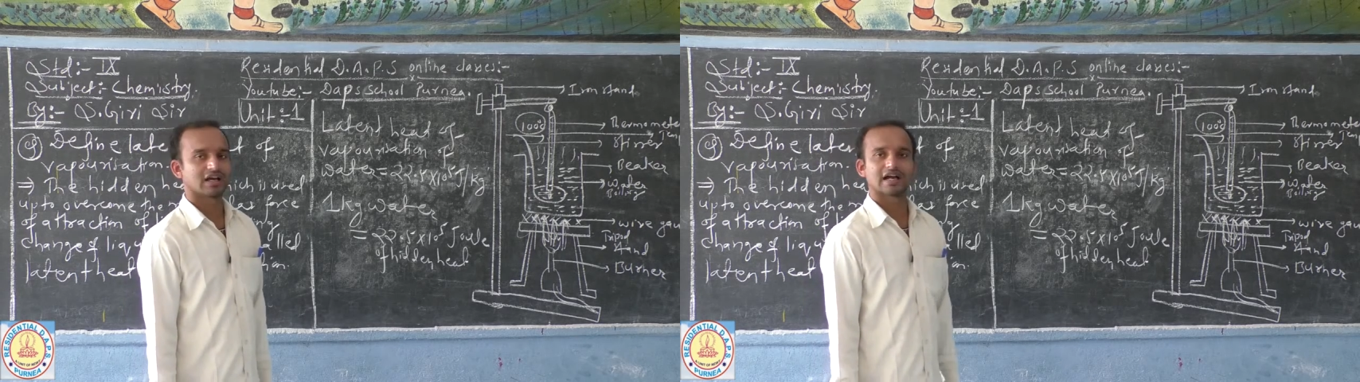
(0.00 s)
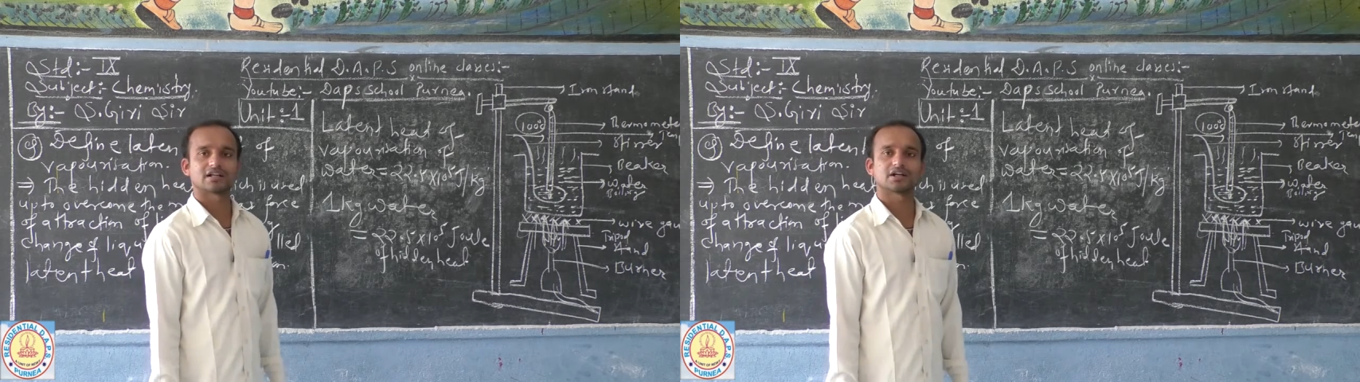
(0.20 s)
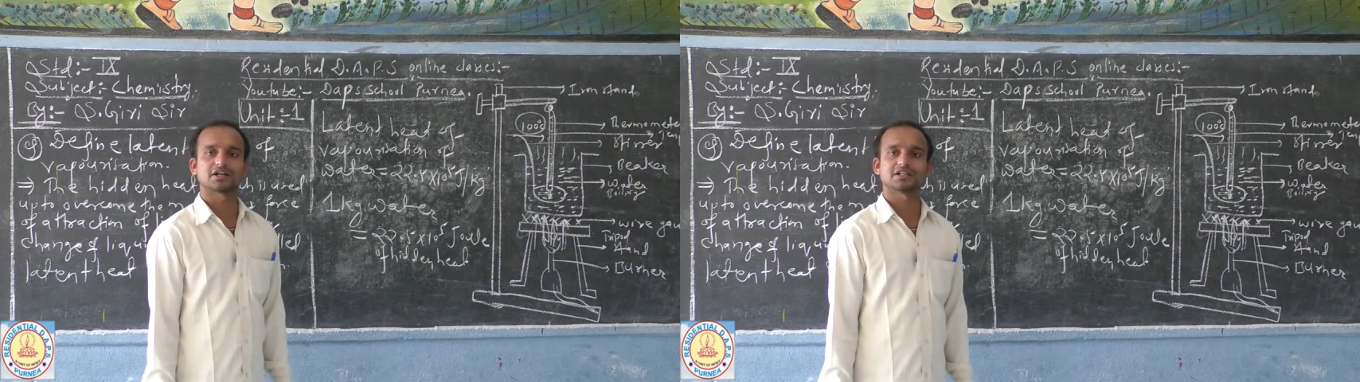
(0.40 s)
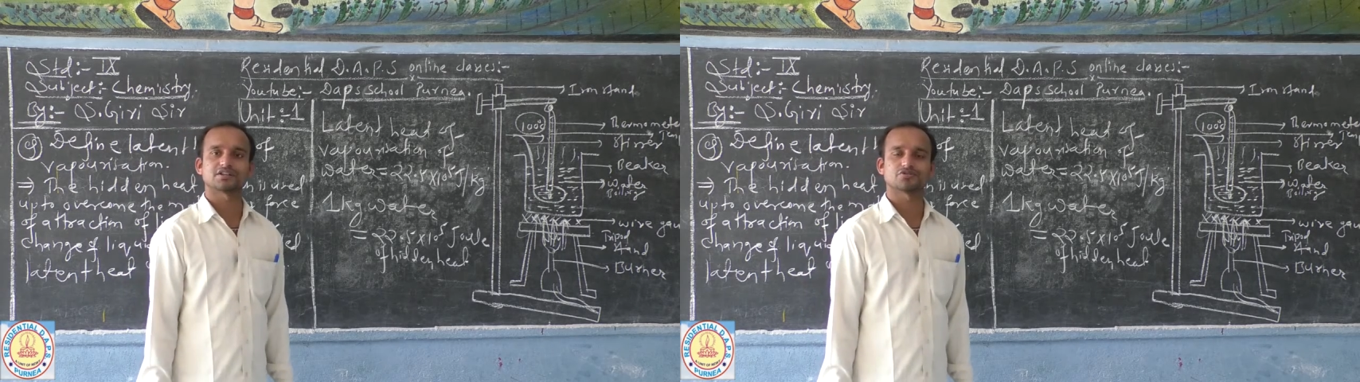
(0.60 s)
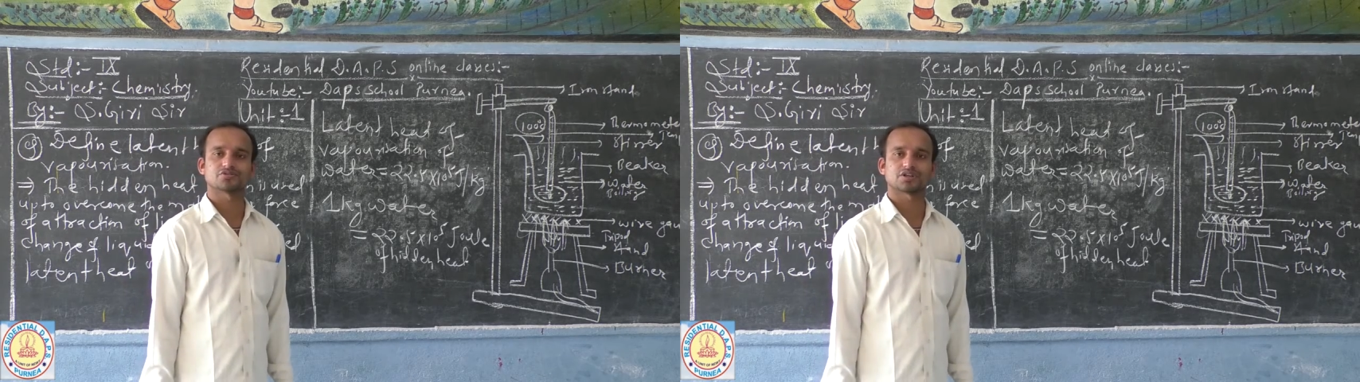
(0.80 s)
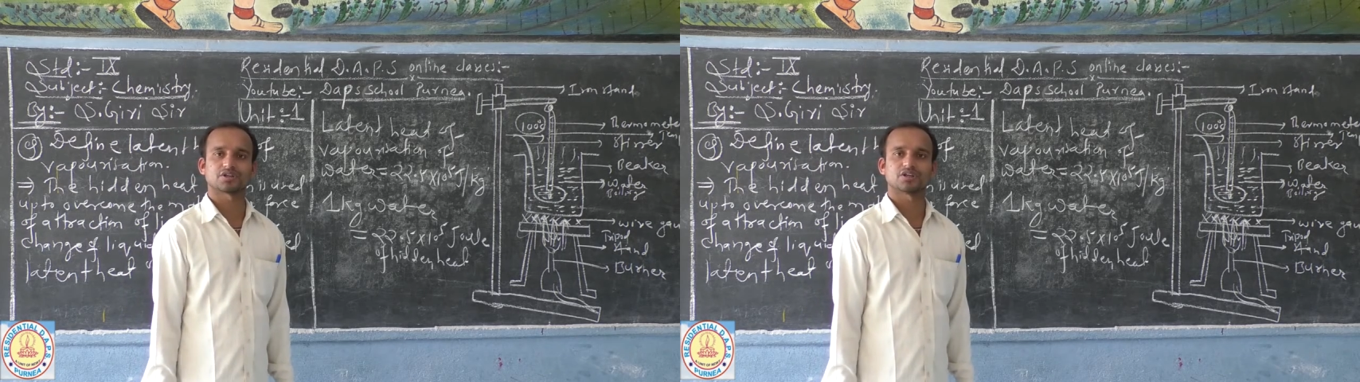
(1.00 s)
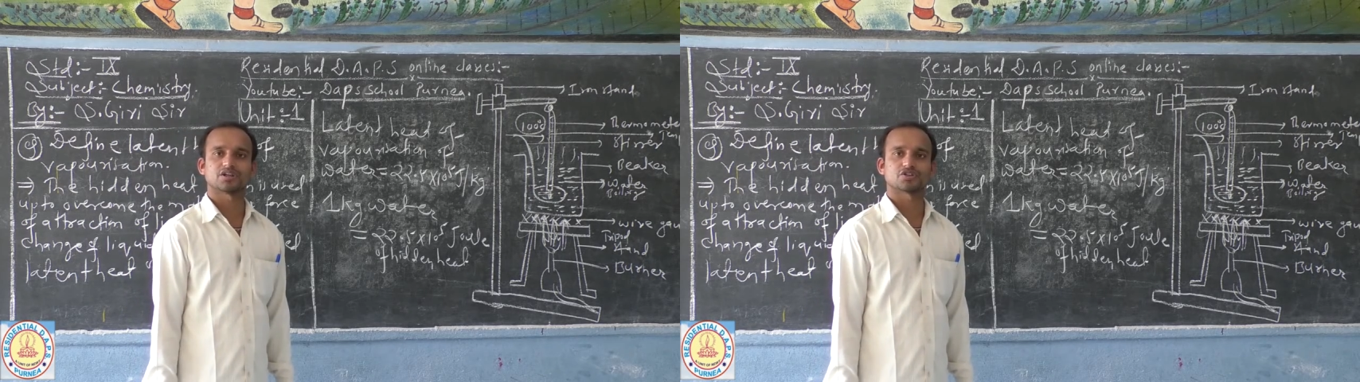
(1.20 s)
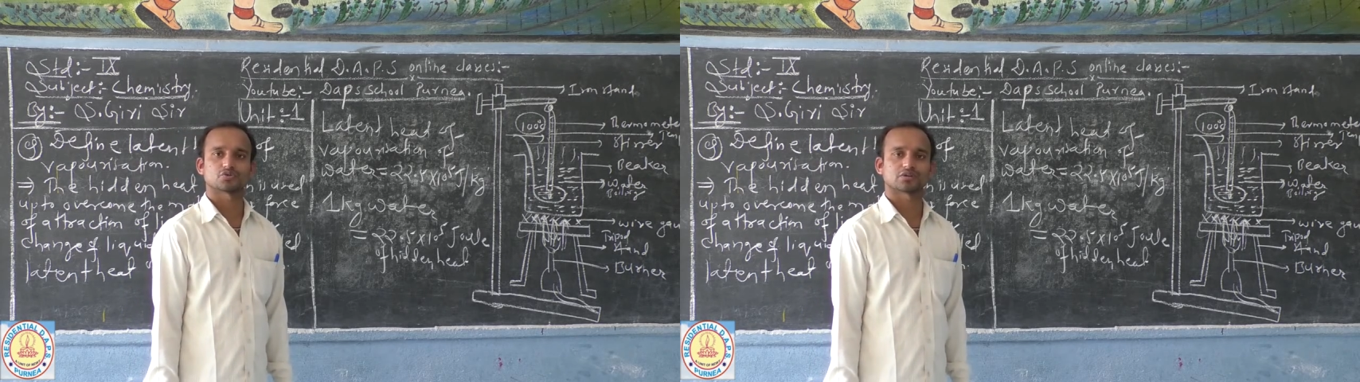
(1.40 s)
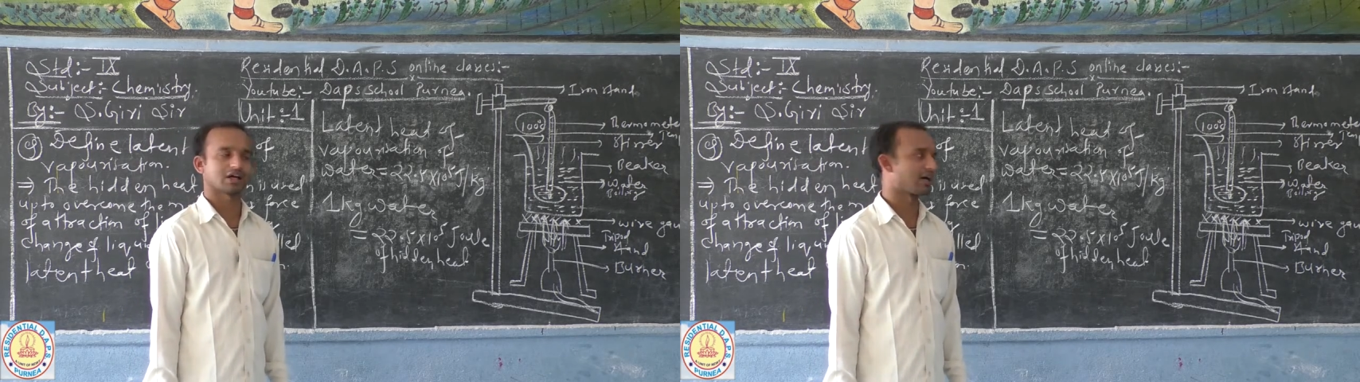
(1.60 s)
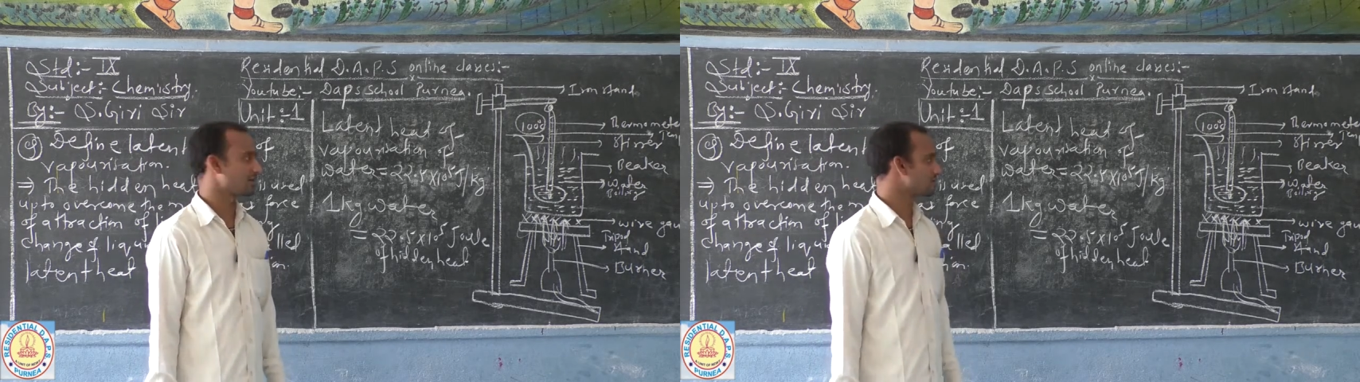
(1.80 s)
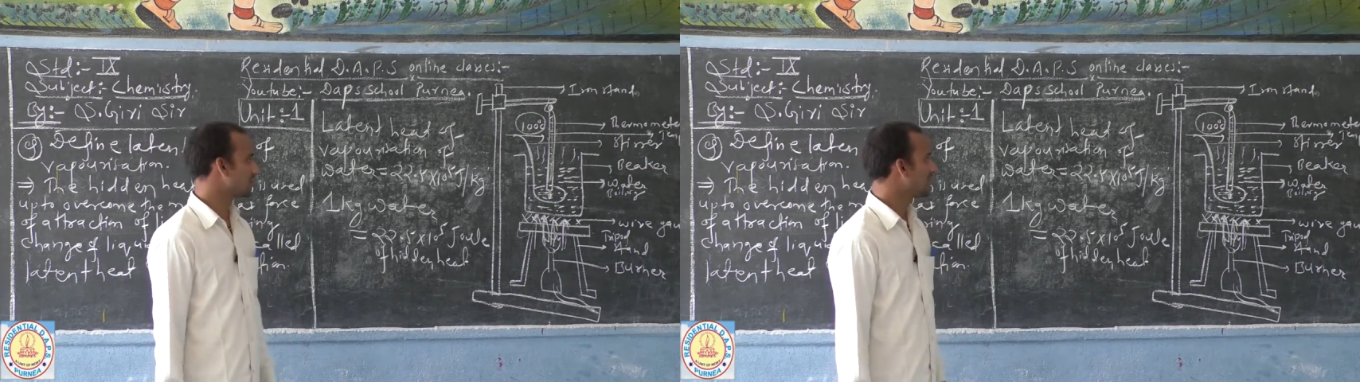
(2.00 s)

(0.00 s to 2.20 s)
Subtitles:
at 100 degrees C is known as